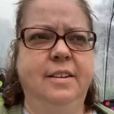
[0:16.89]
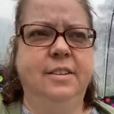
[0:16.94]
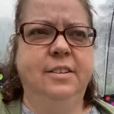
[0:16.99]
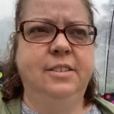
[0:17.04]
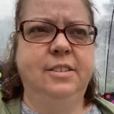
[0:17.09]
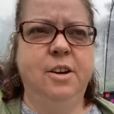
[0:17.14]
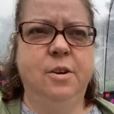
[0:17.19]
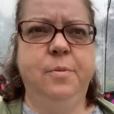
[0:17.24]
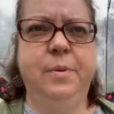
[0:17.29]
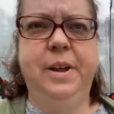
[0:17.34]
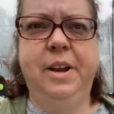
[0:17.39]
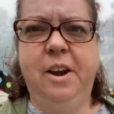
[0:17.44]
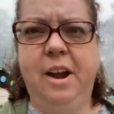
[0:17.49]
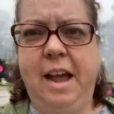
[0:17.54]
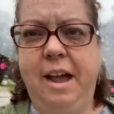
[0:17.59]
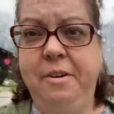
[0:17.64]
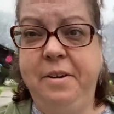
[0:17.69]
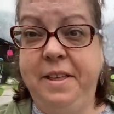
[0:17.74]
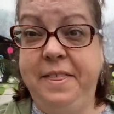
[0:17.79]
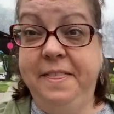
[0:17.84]
So we are
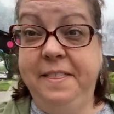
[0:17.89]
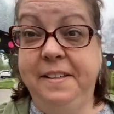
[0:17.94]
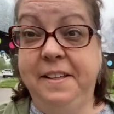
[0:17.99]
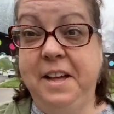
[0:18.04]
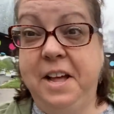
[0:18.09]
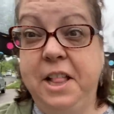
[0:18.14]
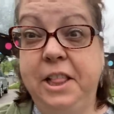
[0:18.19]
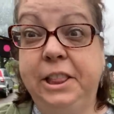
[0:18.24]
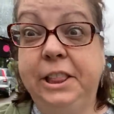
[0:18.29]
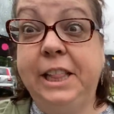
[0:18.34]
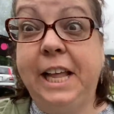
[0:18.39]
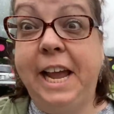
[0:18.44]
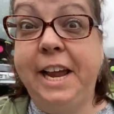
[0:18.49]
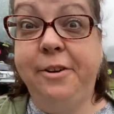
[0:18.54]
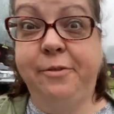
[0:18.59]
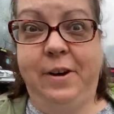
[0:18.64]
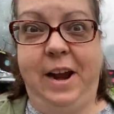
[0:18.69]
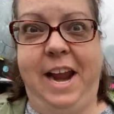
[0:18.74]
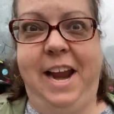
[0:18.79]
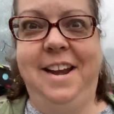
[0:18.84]
out in the
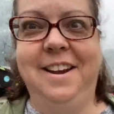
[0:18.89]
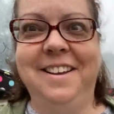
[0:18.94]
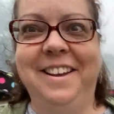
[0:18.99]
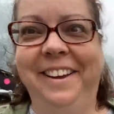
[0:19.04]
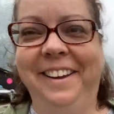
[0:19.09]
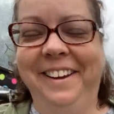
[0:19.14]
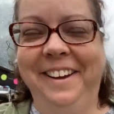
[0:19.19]
light rain,